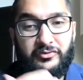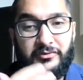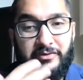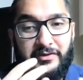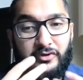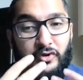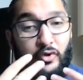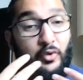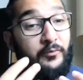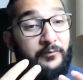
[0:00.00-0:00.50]
sure
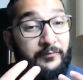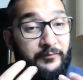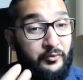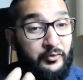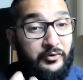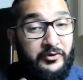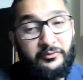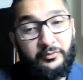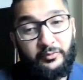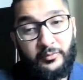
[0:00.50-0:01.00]
that no
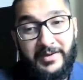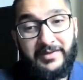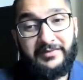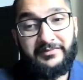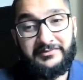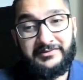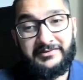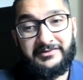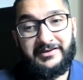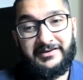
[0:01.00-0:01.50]
food is
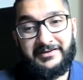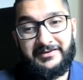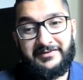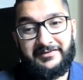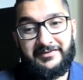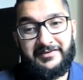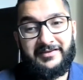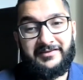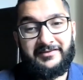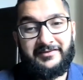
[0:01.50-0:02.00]
wasted, in a
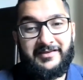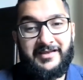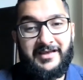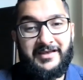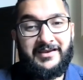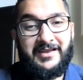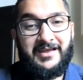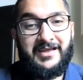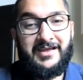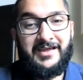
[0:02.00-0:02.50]
sense,
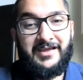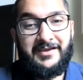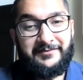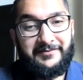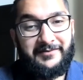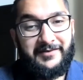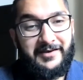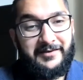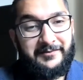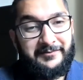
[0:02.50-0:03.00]
that if
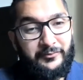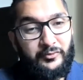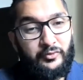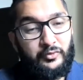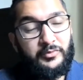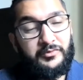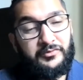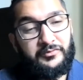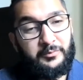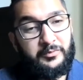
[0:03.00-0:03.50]
food
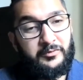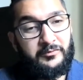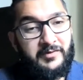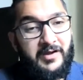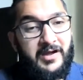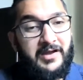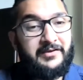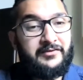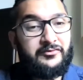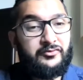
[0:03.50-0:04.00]
was
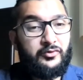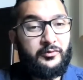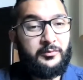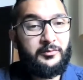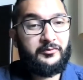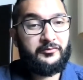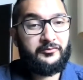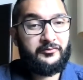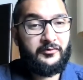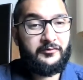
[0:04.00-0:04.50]
provided to him
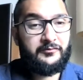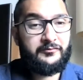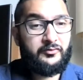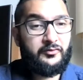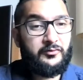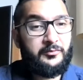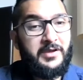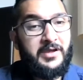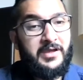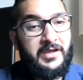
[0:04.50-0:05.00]
or served
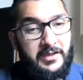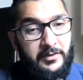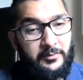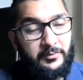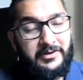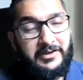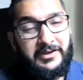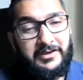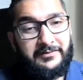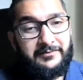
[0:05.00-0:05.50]
to him, he
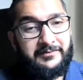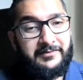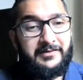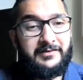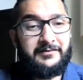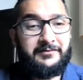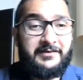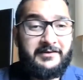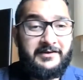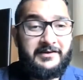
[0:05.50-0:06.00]
would eat of it.
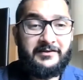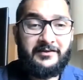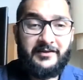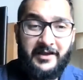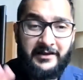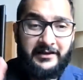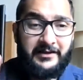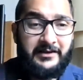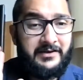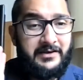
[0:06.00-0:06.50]
If he didn't
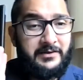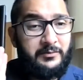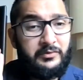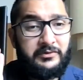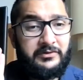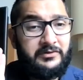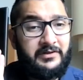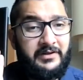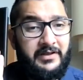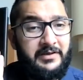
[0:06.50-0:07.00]
like it, he
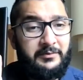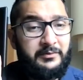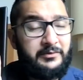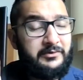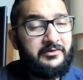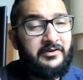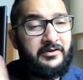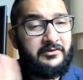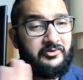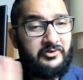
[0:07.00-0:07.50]

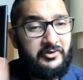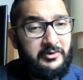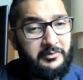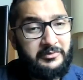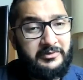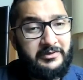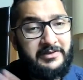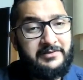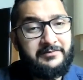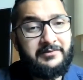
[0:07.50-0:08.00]
wouldn't touch it. He
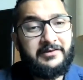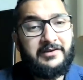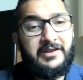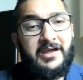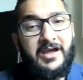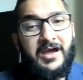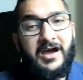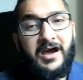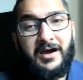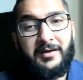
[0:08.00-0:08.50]
would leave it.
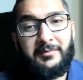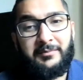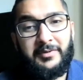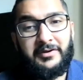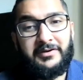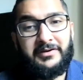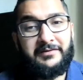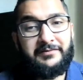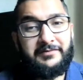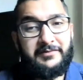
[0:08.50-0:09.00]

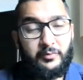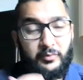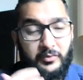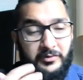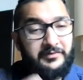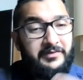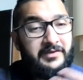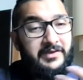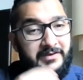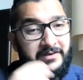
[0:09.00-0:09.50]
But if he
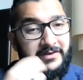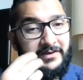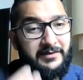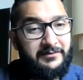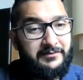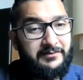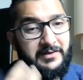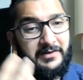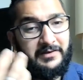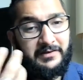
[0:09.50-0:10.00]
was eating
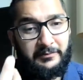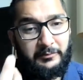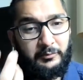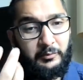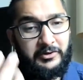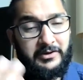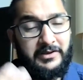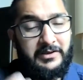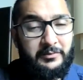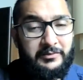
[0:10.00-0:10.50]
of it and
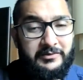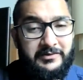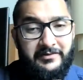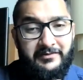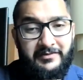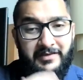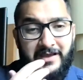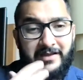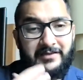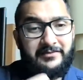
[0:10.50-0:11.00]
would eat with
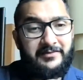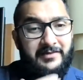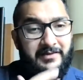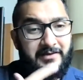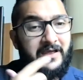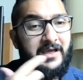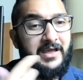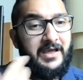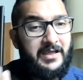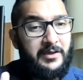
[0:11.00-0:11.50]
his hands, that
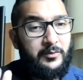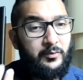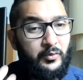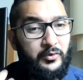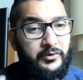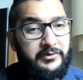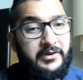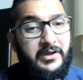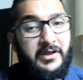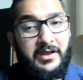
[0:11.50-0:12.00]
he
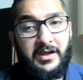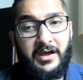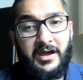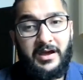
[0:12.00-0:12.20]
would